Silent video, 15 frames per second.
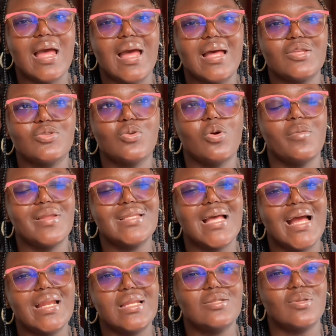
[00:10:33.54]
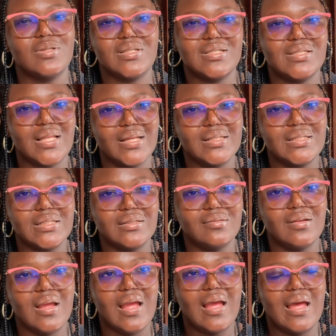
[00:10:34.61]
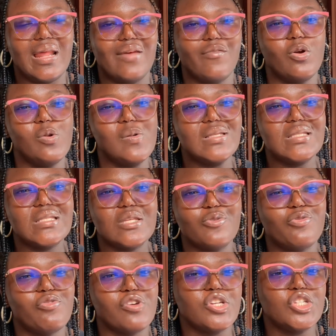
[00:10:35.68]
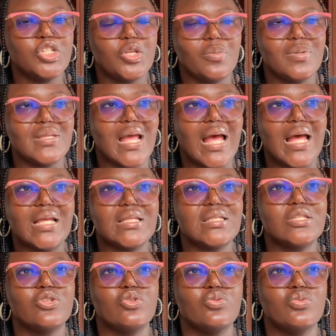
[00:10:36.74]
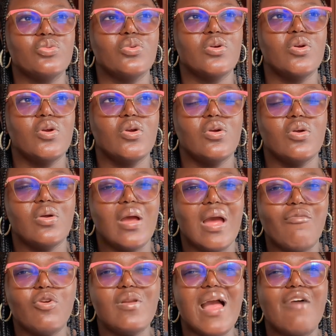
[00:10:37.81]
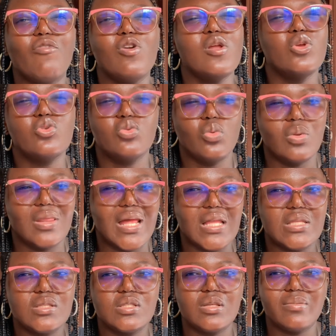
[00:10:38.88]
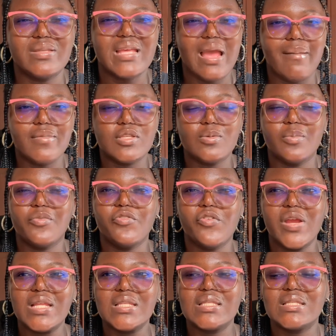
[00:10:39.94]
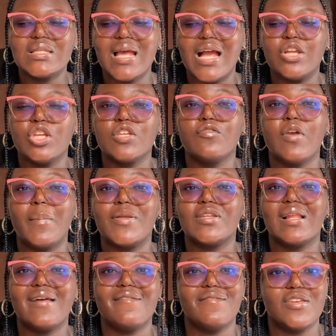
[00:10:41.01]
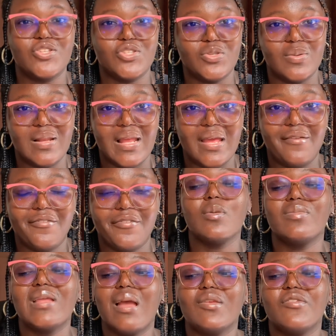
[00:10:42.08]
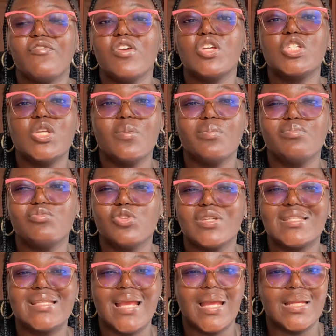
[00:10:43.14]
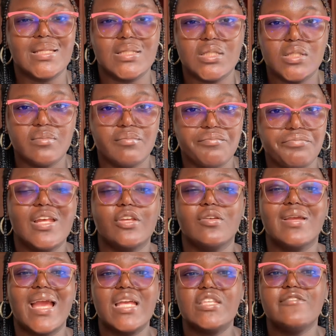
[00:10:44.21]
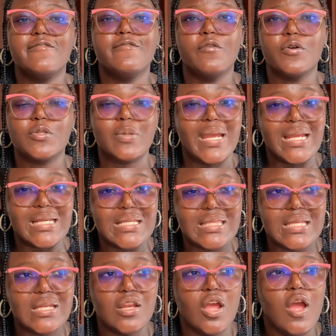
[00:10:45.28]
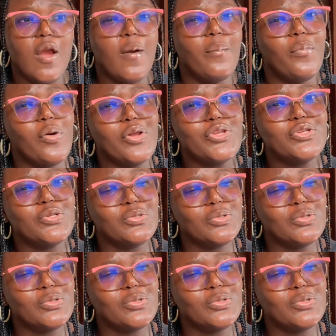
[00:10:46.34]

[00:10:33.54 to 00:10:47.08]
has always had this understanding, and I've always seen friendships as, I've always known that sometimes some friends are just for a particular phase in your life. Sometimes friendship just ends. Not like you guys fought or anything, but